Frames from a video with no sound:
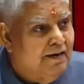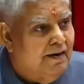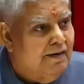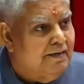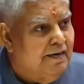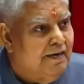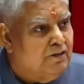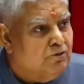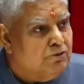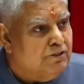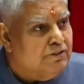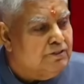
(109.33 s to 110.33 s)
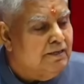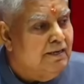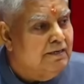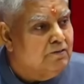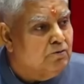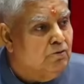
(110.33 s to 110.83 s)
and atrocious
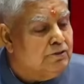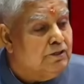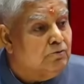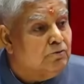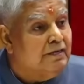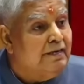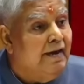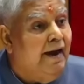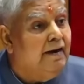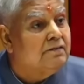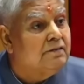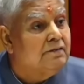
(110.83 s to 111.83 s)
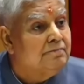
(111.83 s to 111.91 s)
unconstitutional act.